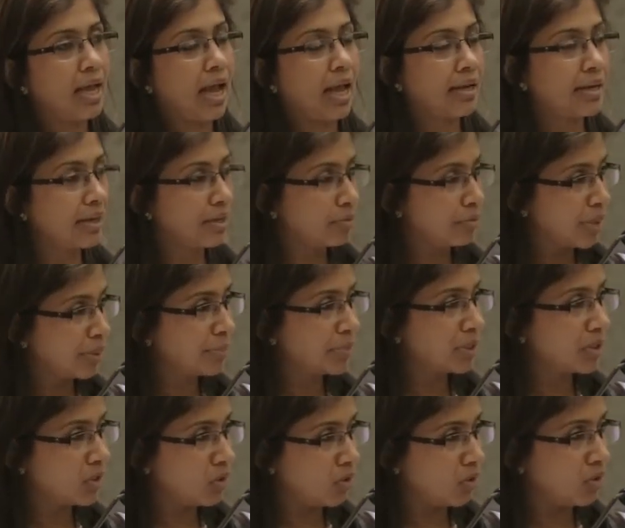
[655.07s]
And I remember
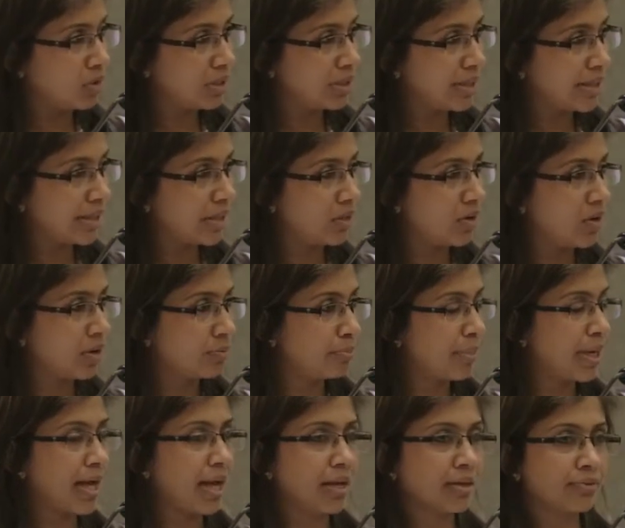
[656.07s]
the call that I got
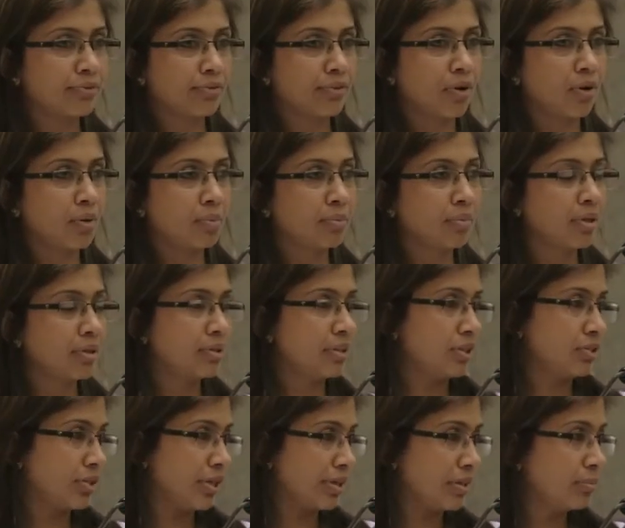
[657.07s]
back from
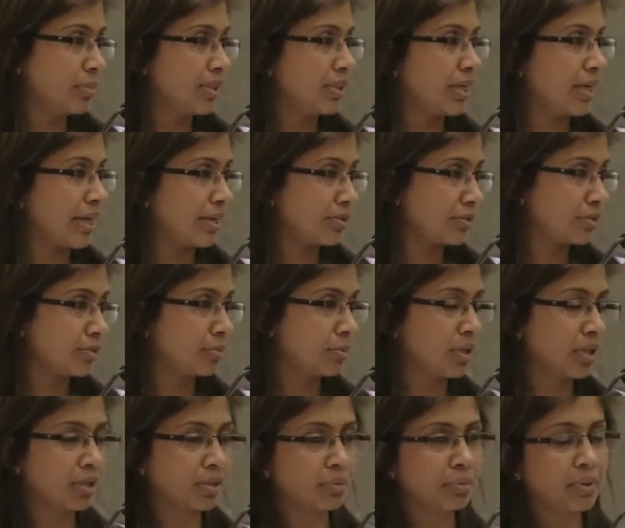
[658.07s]
the gentleman that I used to
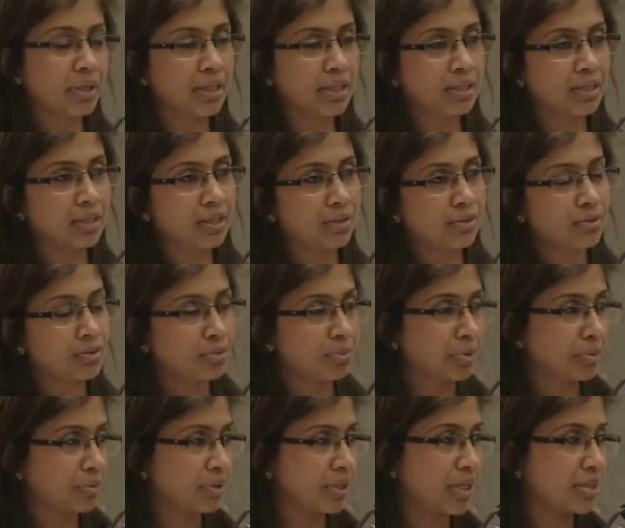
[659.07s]
work with. He used to
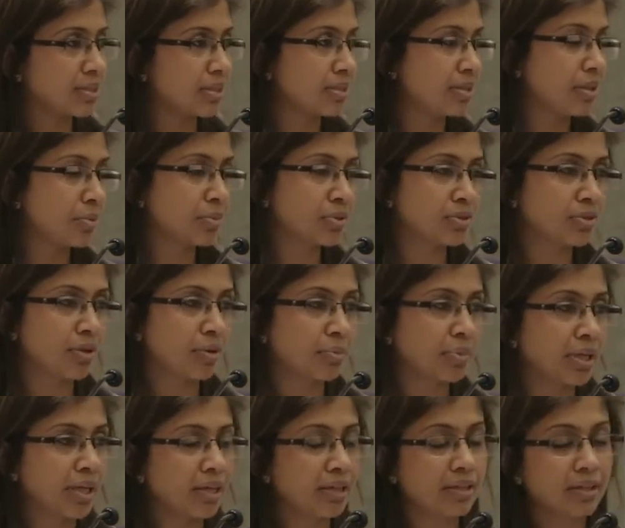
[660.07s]
be with us. His name was Tom
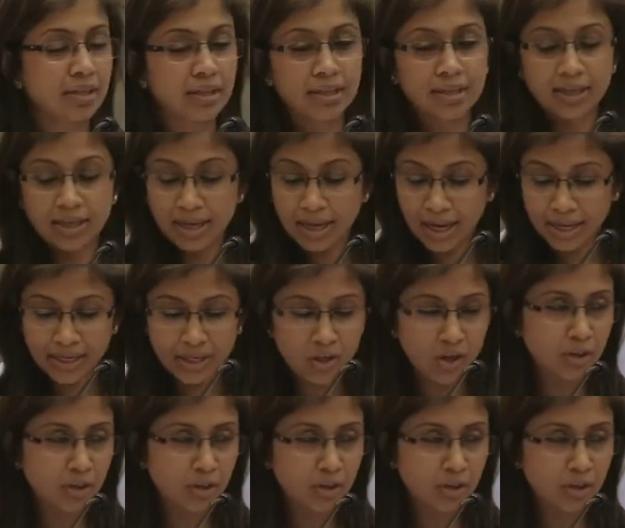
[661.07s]
King. And he